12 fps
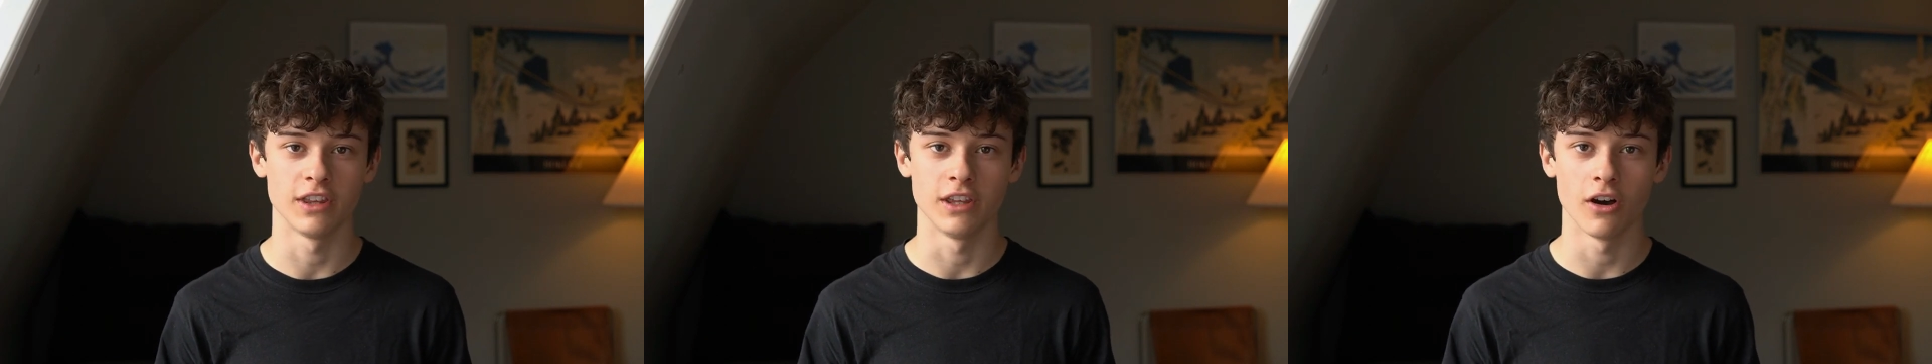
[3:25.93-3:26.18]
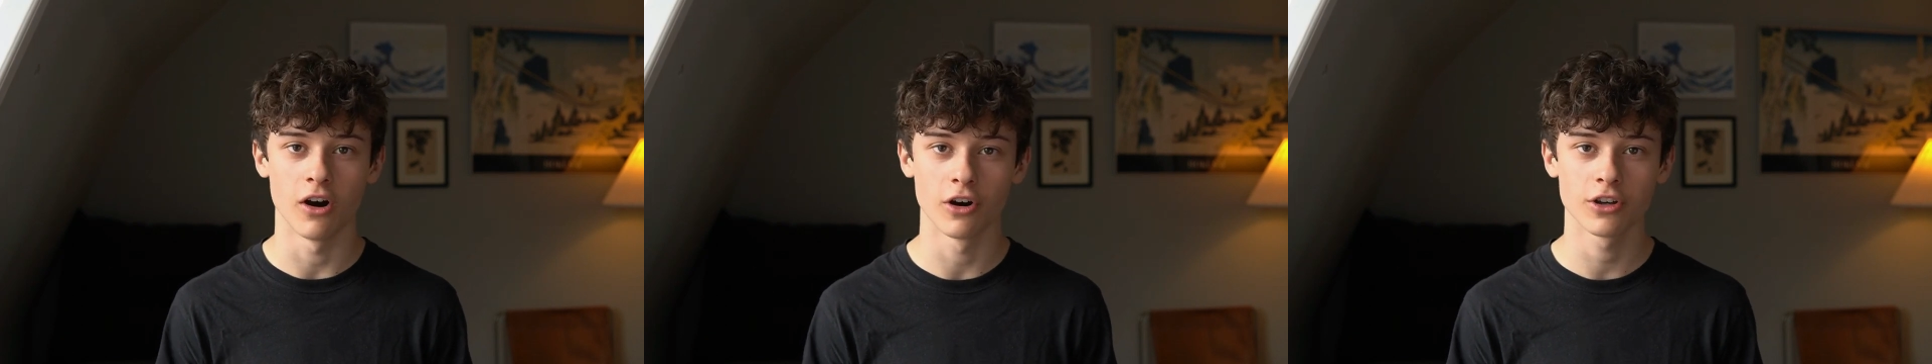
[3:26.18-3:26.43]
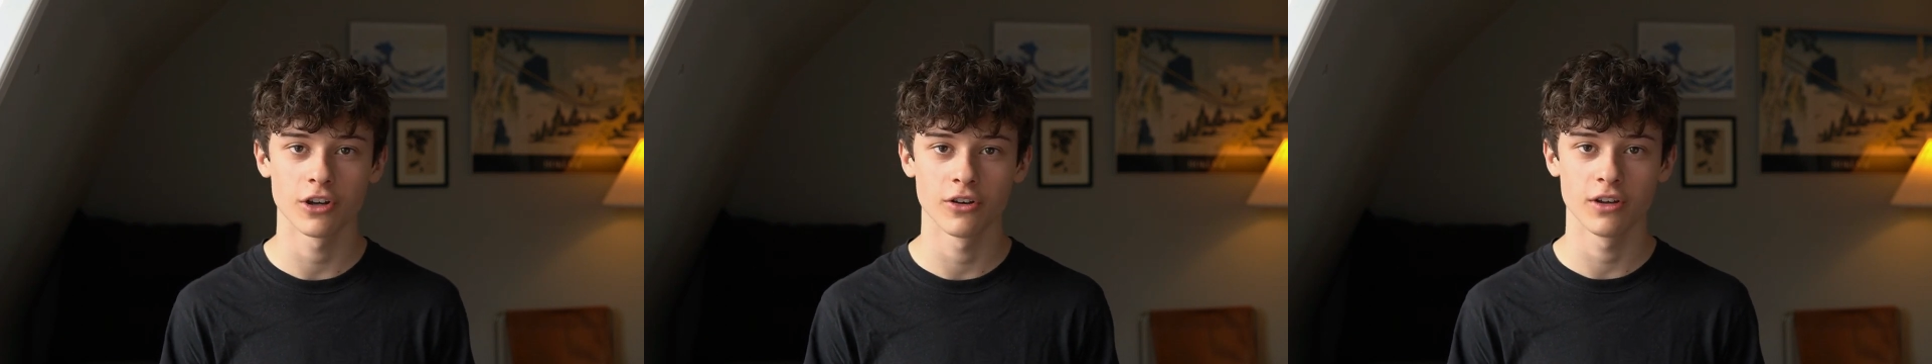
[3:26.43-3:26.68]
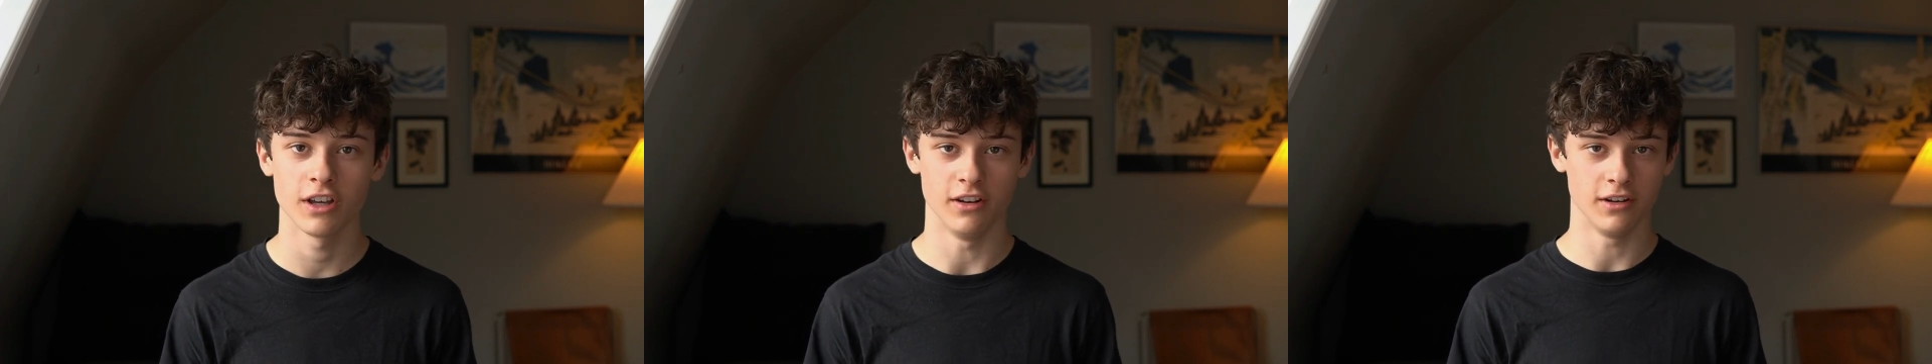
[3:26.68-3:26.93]
the Arco
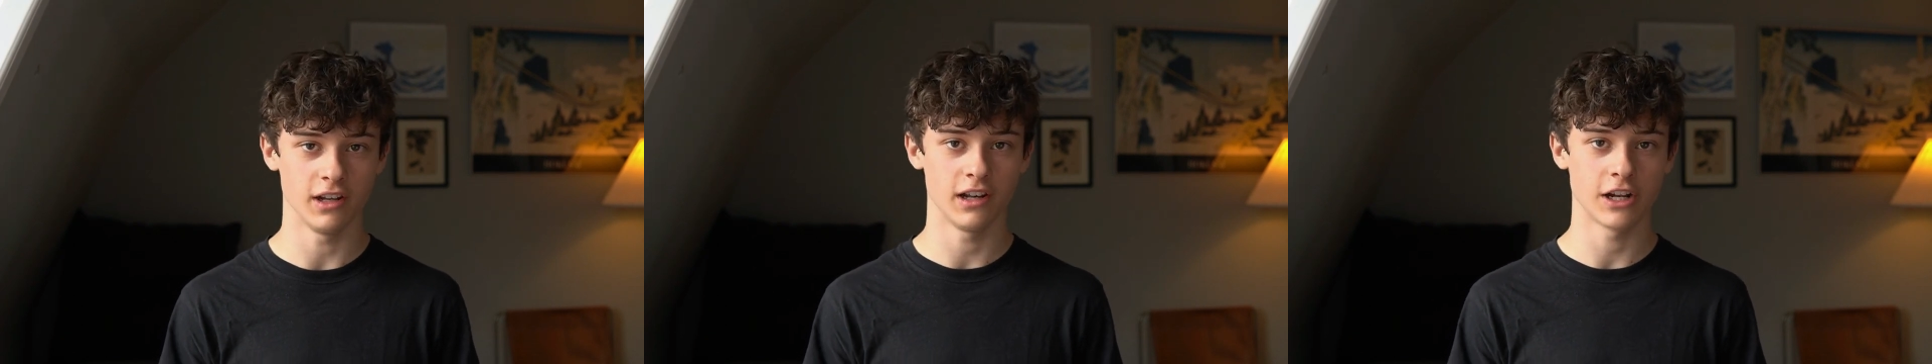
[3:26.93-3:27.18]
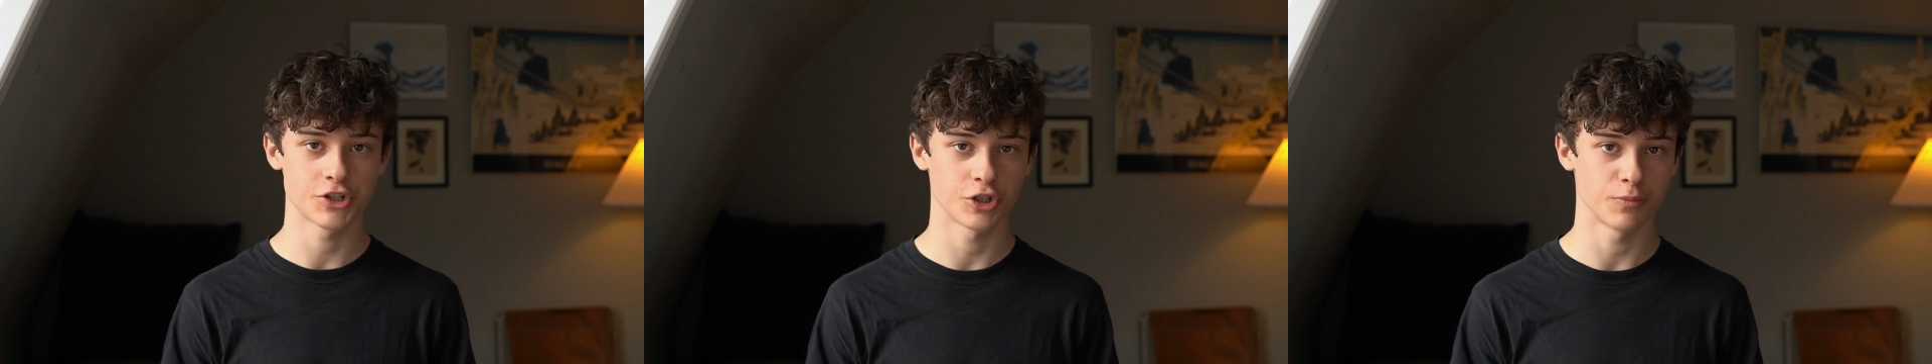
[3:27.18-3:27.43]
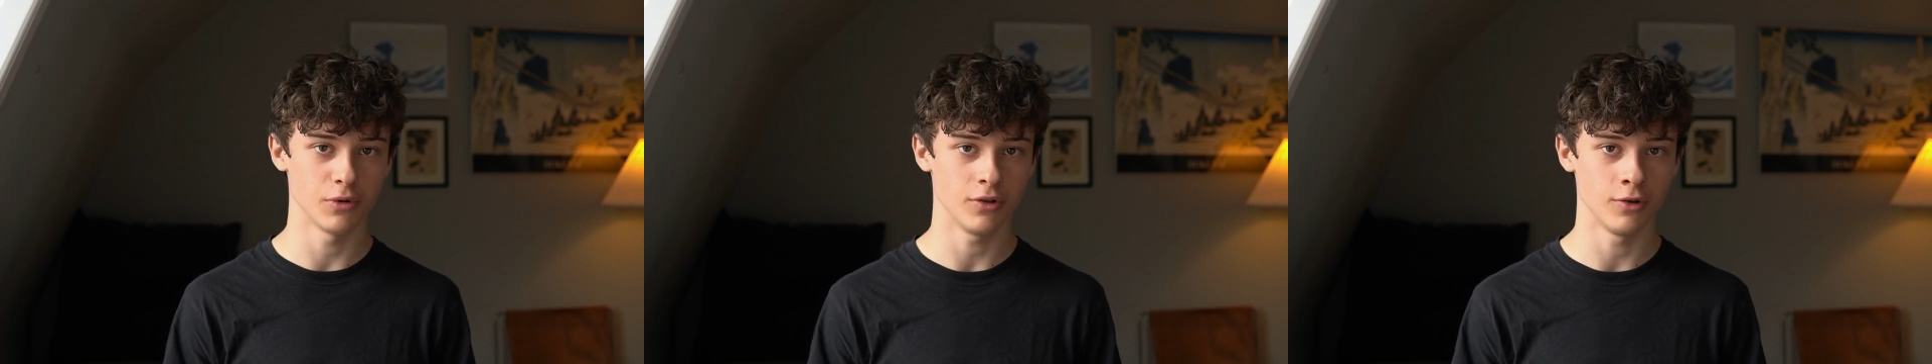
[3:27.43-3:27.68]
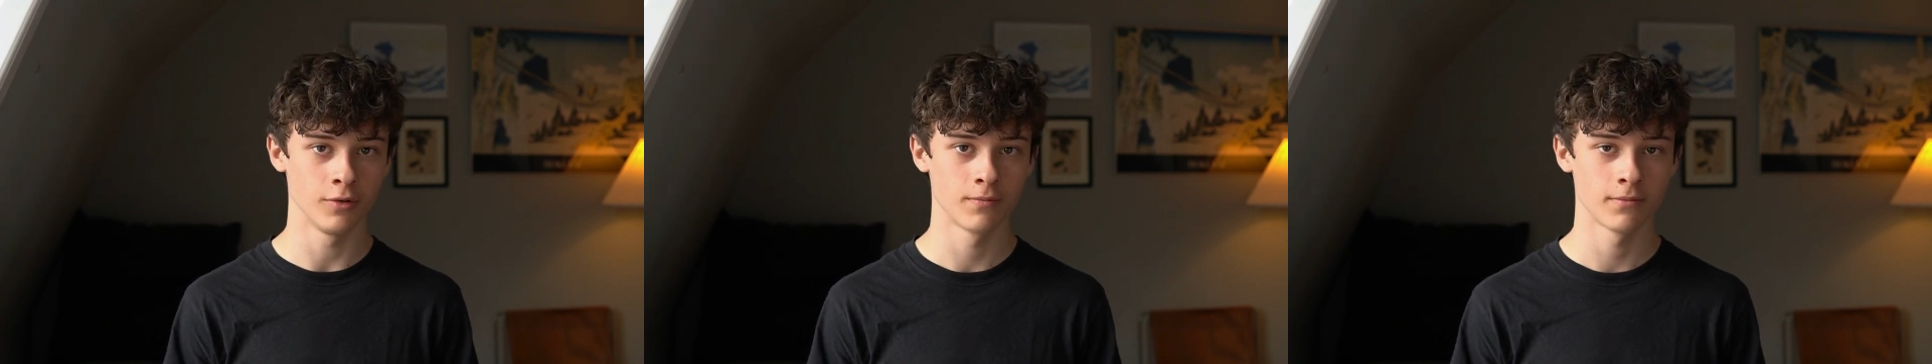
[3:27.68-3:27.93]
in electric
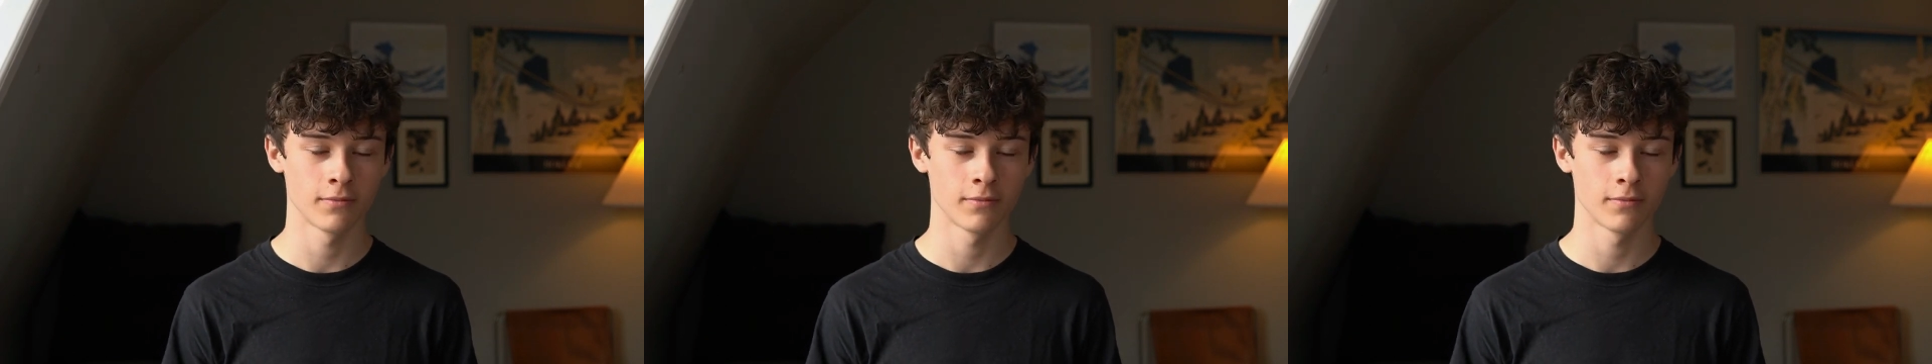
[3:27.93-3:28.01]
mode.